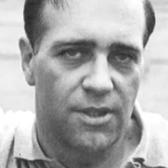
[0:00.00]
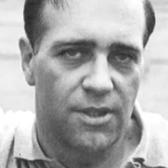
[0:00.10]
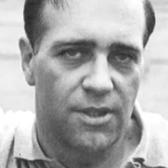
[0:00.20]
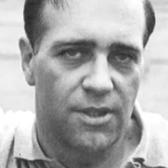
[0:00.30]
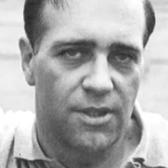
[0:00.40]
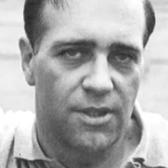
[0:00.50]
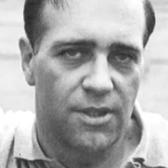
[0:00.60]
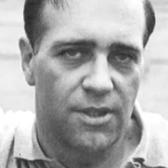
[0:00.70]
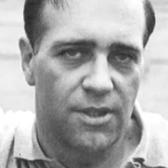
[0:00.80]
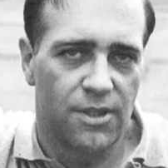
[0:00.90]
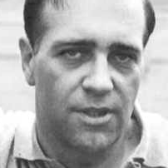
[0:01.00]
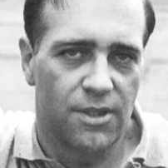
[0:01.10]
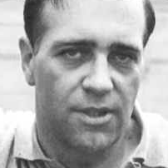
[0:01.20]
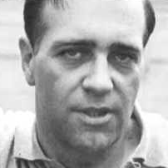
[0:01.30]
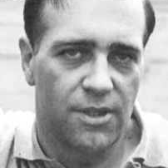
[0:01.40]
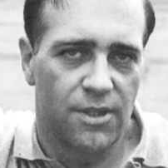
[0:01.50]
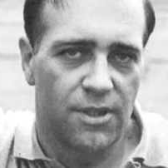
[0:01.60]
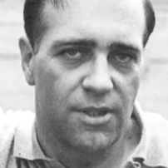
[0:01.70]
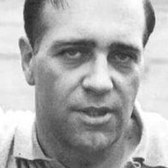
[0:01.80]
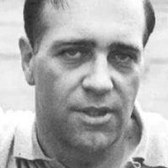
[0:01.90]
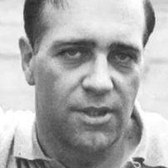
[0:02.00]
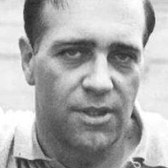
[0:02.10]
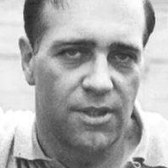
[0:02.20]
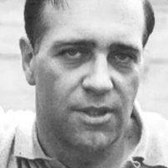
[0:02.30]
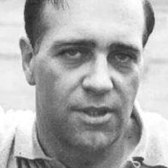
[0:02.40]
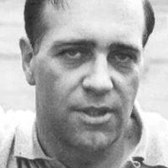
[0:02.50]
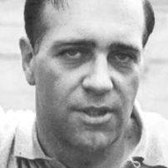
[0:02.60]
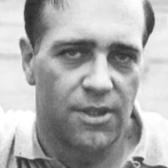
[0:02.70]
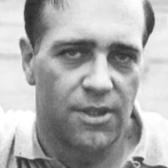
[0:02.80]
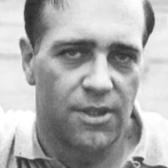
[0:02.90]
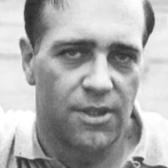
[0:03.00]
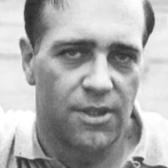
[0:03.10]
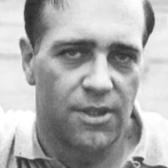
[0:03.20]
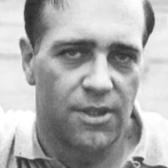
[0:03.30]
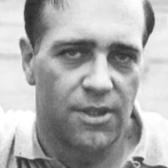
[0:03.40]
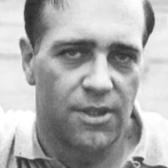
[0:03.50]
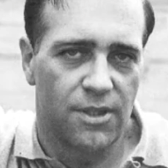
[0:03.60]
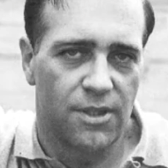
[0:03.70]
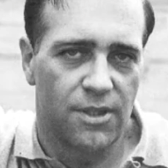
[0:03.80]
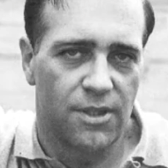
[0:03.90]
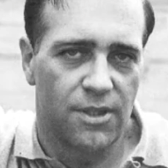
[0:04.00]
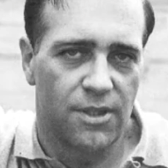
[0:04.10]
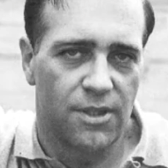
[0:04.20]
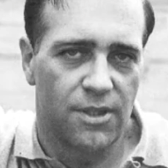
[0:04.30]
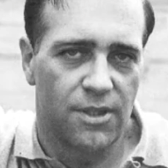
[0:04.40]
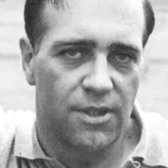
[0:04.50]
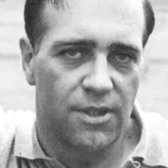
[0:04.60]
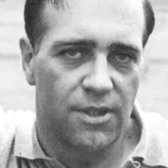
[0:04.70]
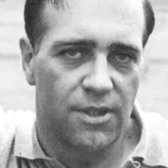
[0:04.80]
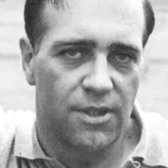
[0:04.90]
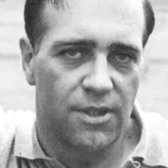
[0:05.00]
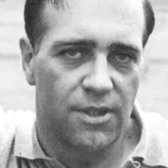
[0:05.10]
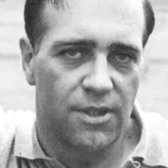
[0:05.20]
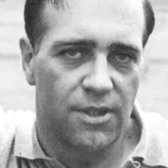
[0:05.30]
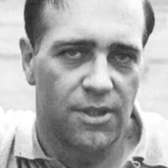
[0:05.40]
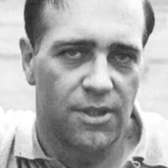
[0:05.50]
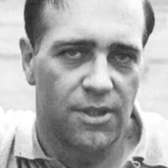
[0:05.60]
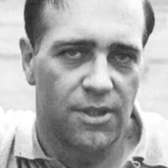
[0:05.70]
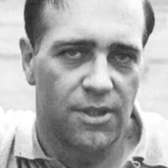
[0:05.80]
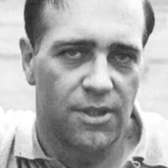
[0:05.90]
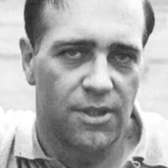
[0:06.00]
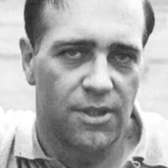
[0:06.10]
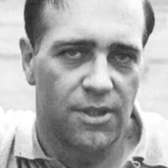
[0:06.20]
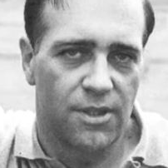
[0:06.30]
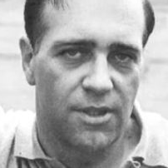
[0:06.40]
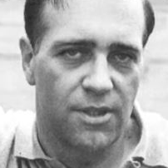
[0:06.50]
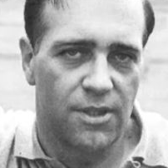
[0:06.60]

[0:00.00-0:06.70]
(no lip movement)